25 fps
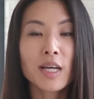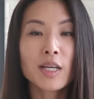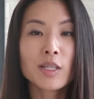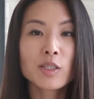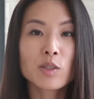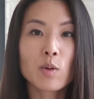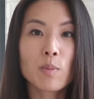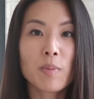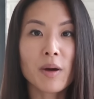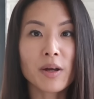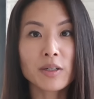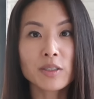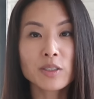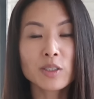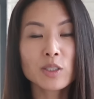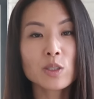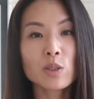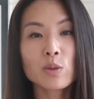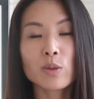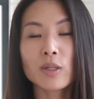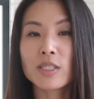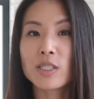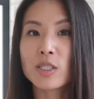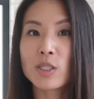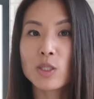So better to
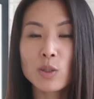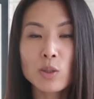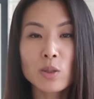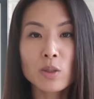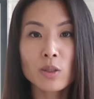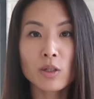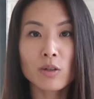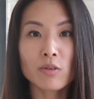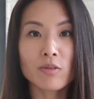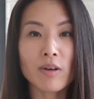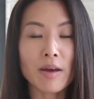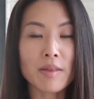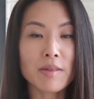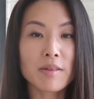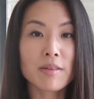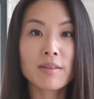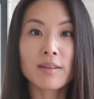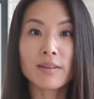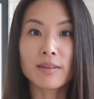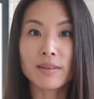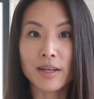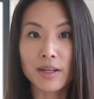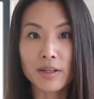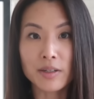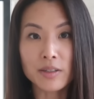do it sooner rather
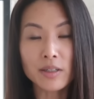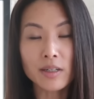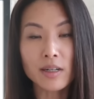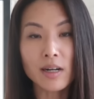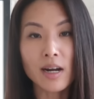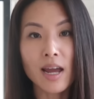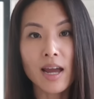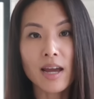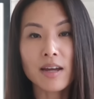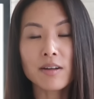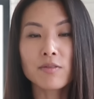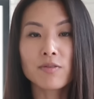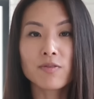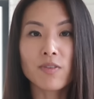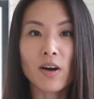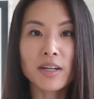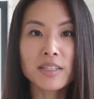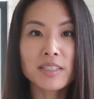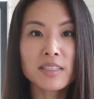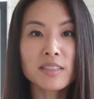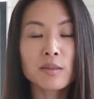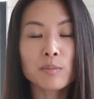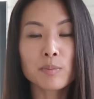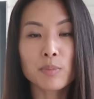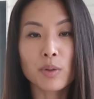than later and find
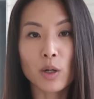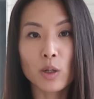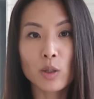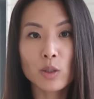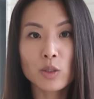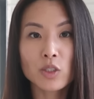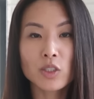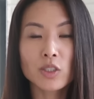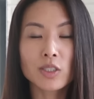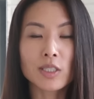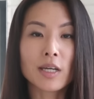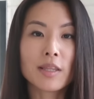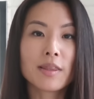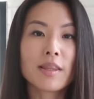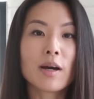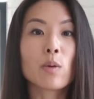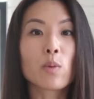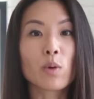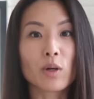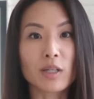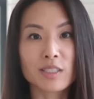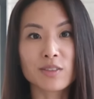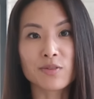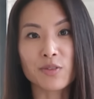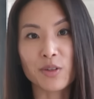an approach that
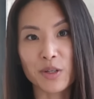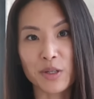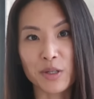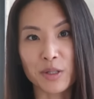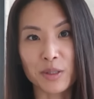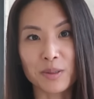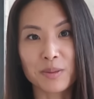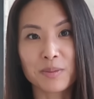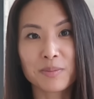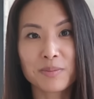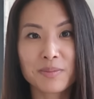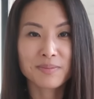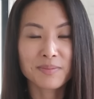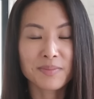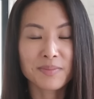works for you.